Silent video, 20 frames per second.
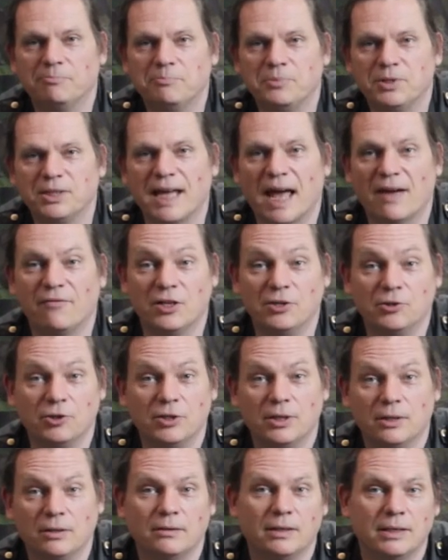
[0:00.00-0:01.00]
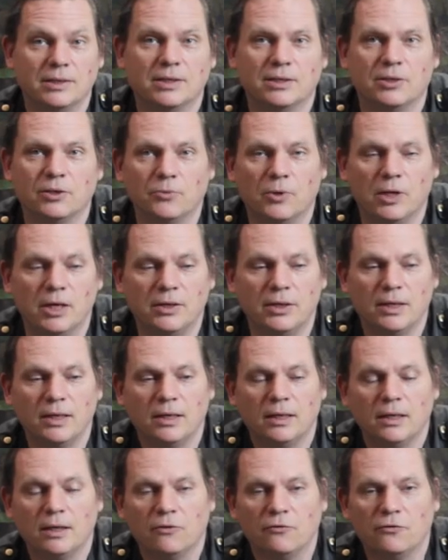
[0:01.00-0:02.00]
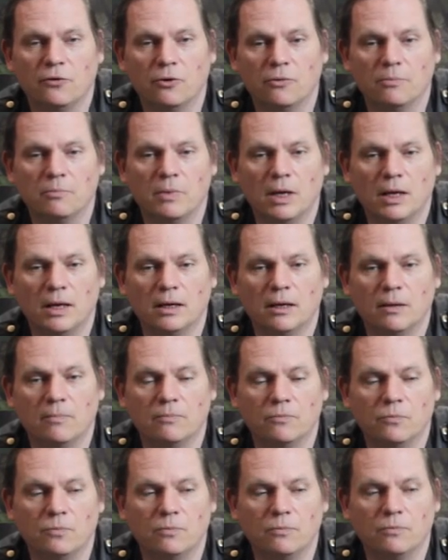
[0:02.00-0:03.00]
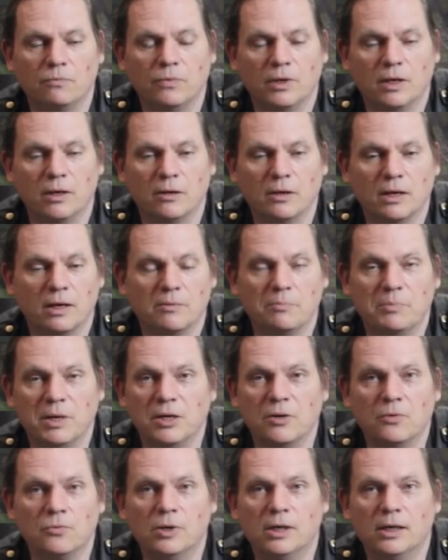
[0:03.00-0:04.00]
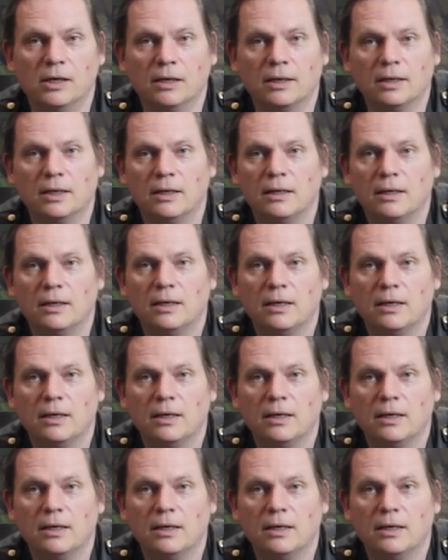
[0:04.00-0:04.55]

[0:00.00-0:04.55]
scavenged is a good word, from a bin at work.